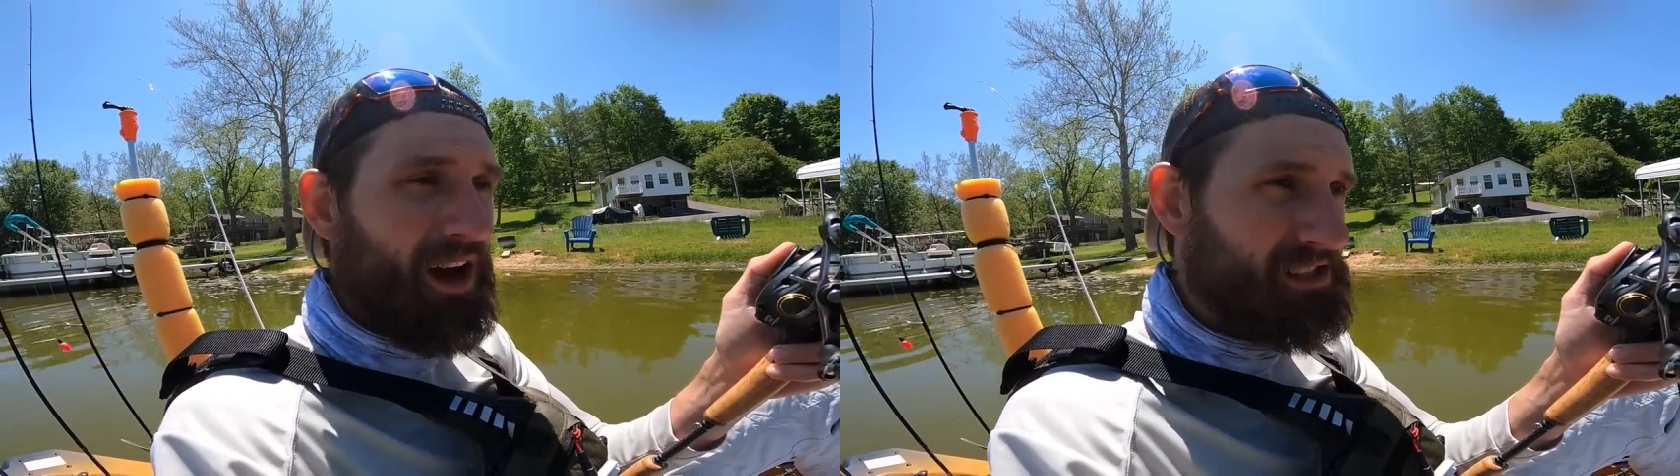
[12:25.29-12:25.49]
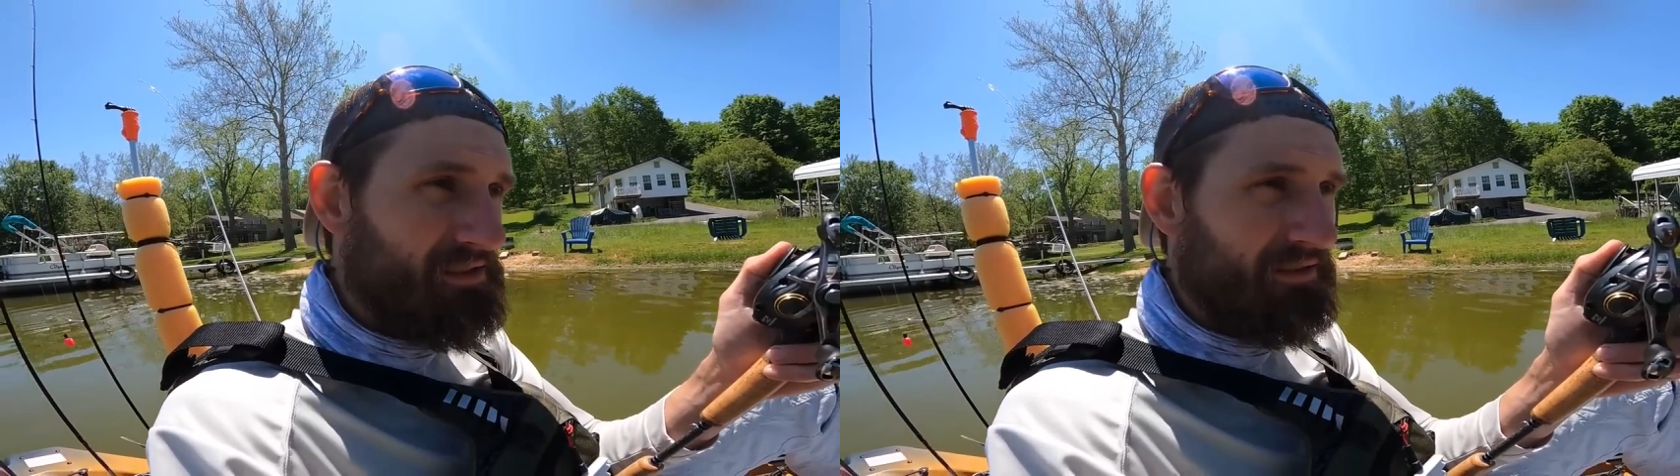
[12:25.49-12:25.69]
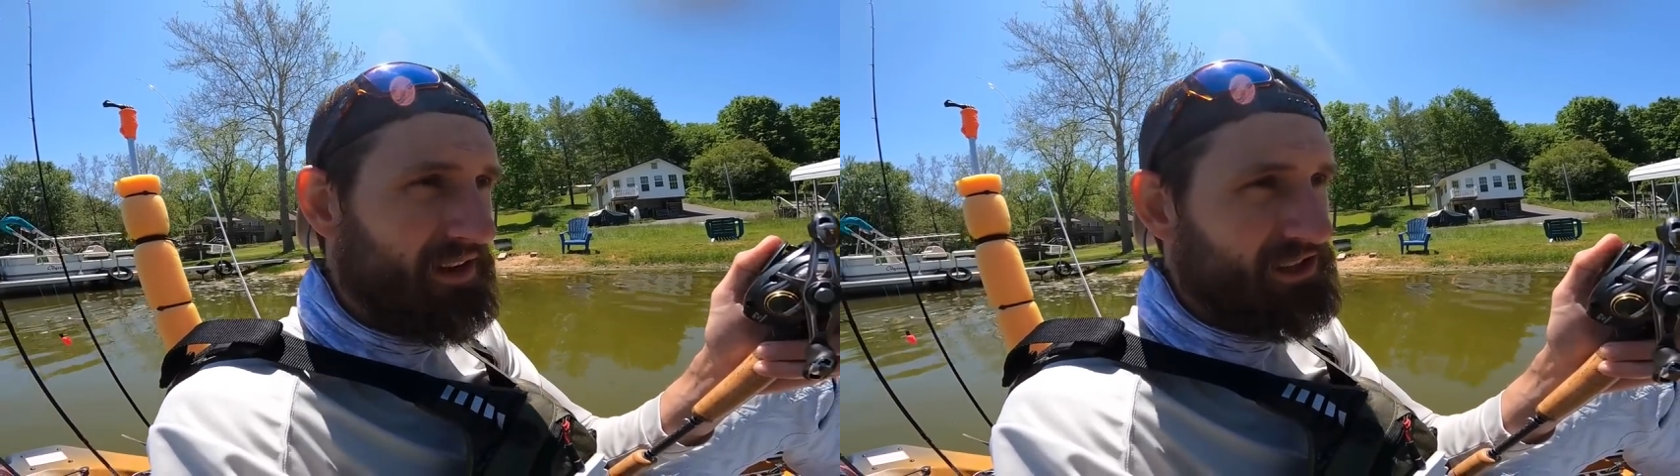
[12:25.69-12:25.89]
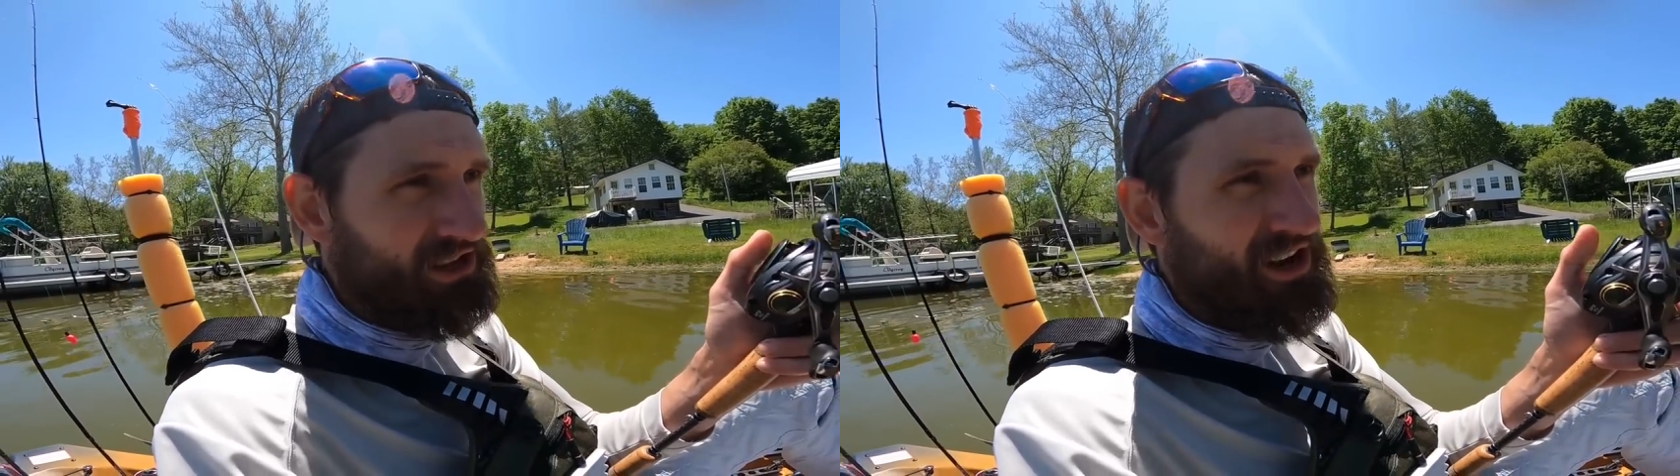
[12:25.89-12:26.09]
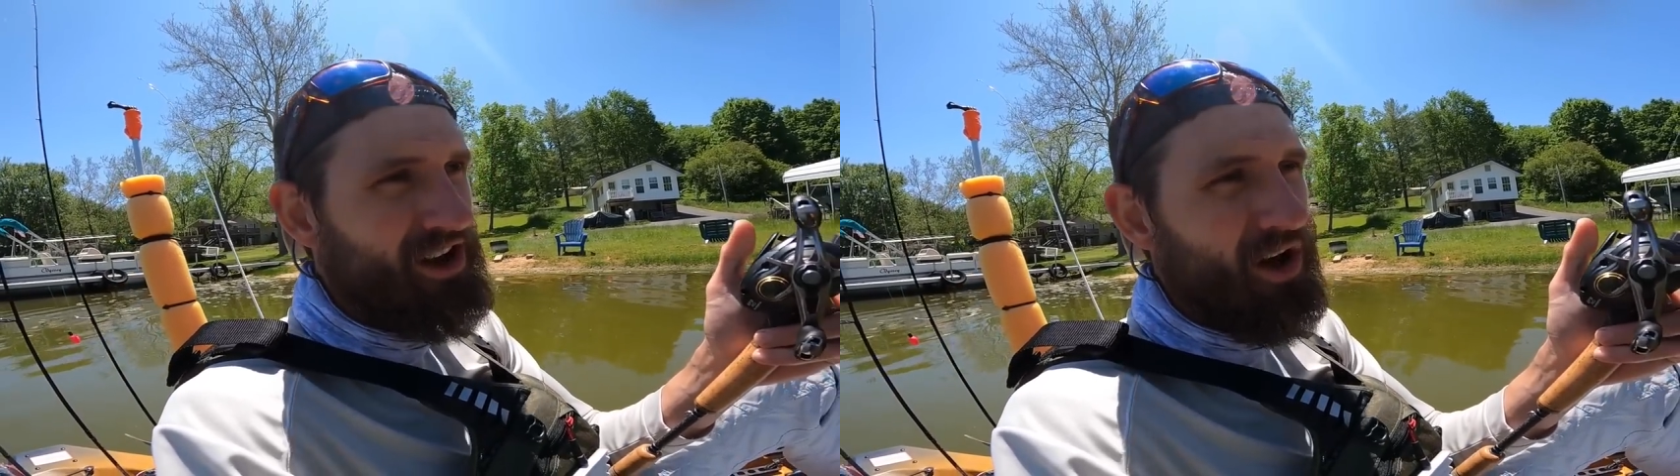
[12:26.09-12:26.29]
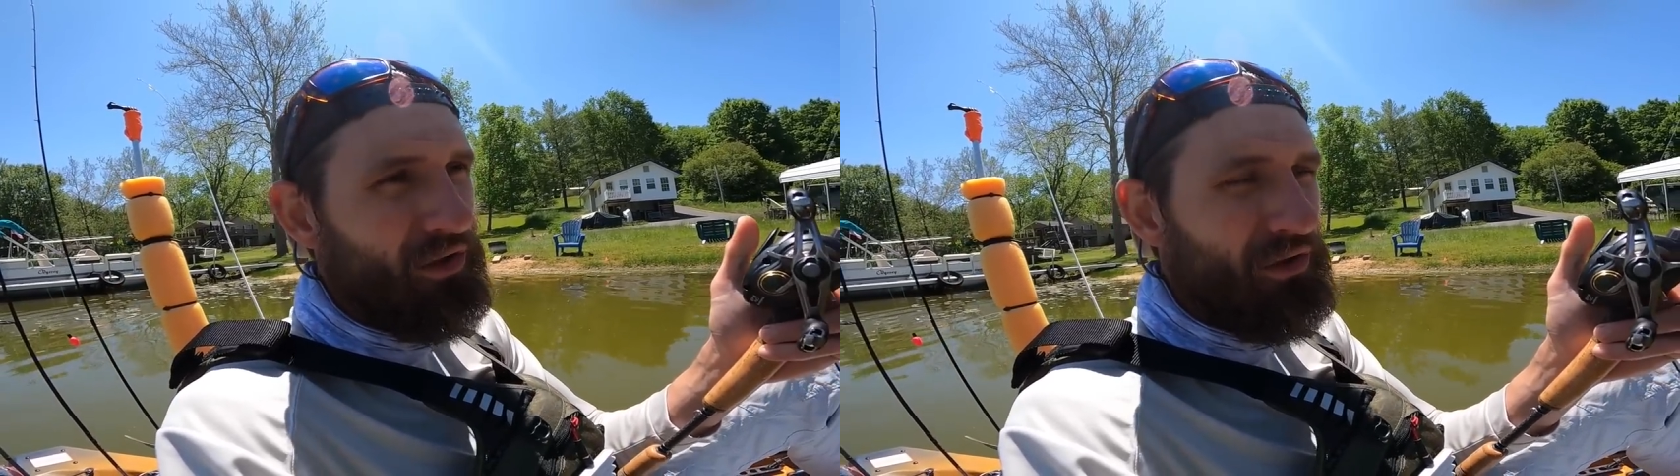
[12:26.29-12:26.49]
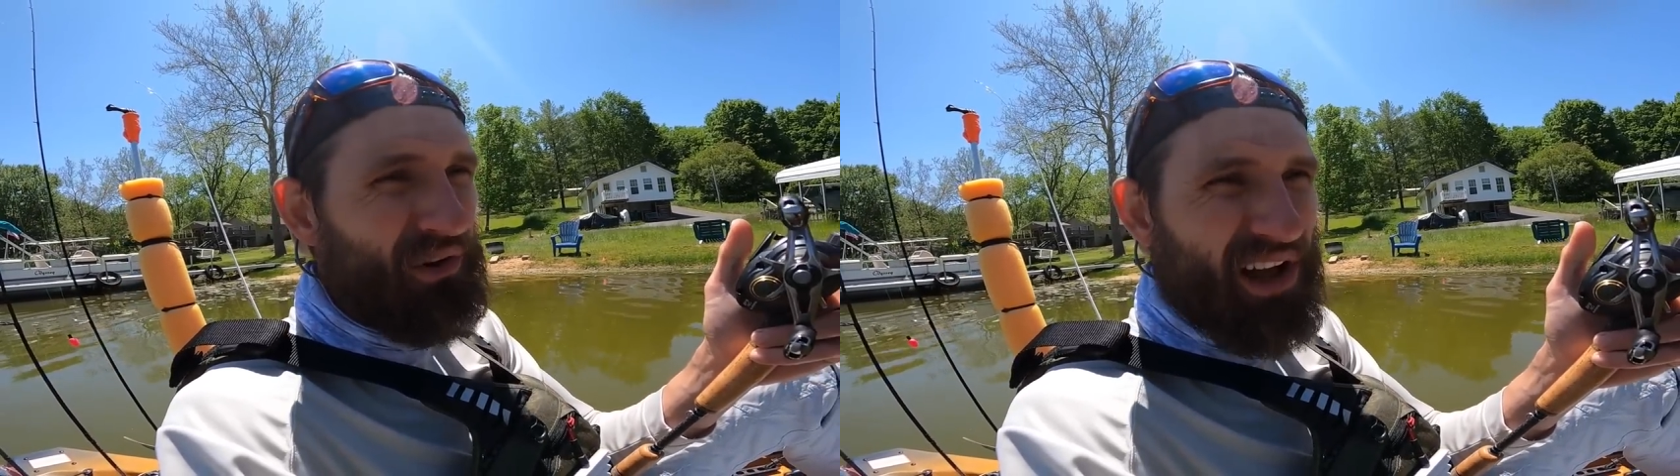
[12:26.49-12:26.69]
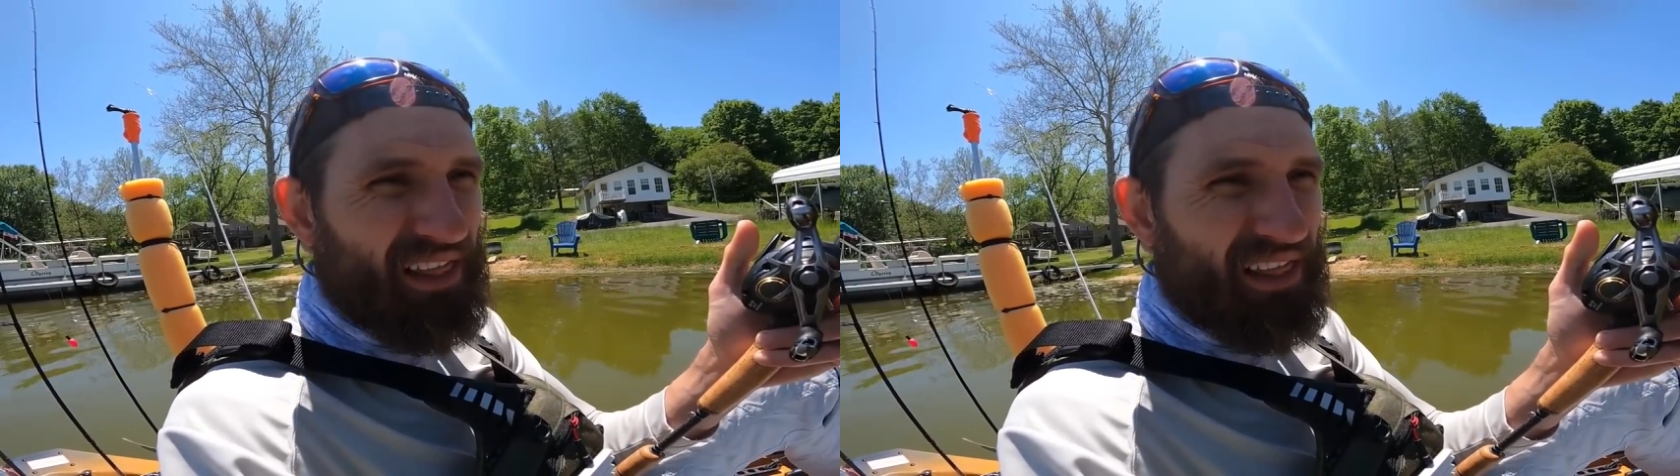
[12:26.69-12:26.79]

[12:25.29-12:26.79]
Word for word: Lots of fish, although they're